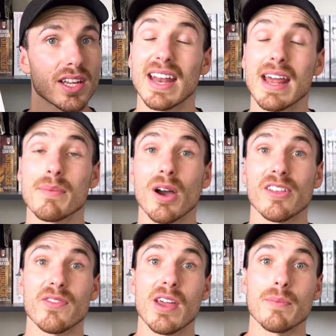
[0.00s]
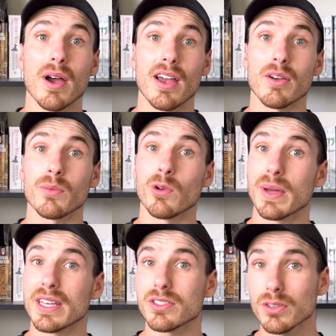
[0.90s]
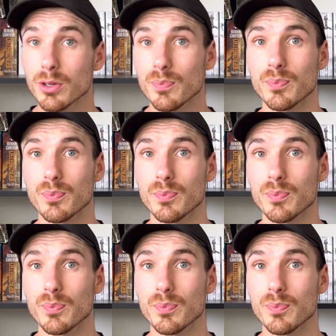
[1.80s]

and Empire of the Vampire will be 2,